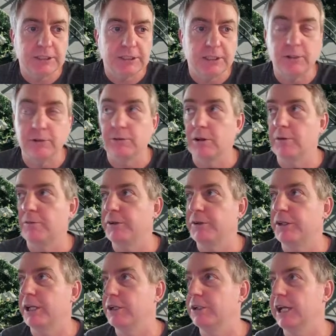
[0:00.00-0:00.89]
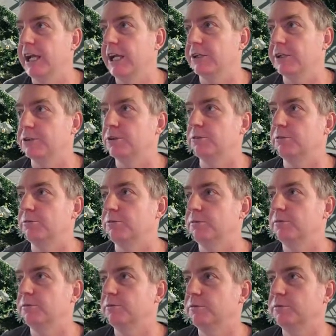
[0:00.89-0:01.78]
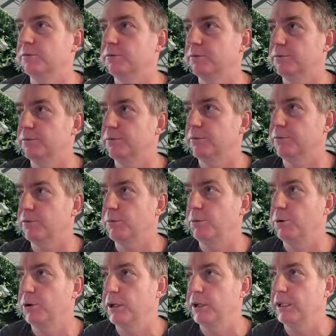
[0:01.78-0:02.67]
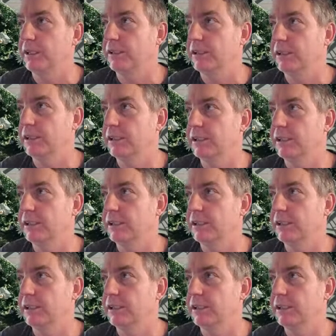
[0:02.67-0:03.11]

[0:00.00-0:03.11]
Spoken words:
So if we go to actual reporting,